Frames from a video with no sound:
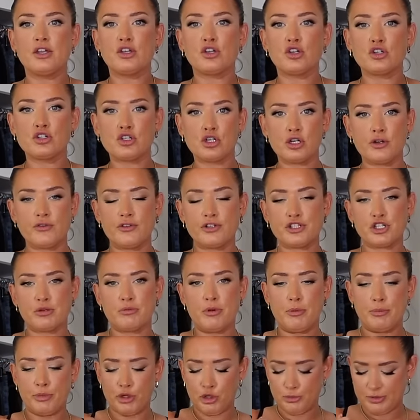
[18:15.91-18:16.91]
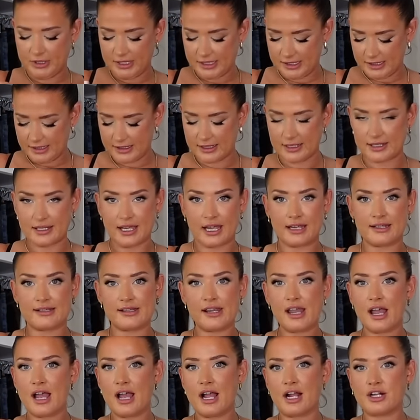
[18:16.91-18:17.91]
Good coverage on my boobs. This is a size
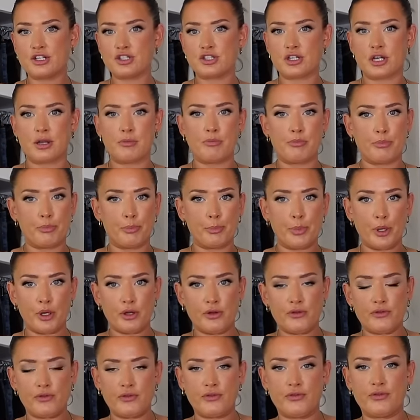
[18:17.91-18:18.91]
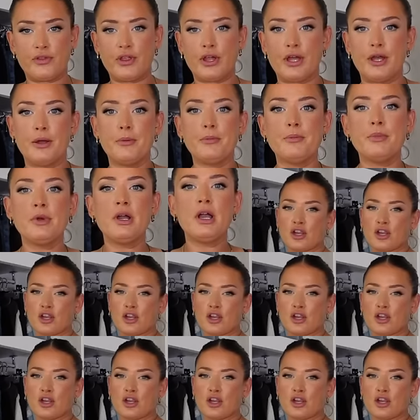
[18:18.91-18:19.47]
large in both of them.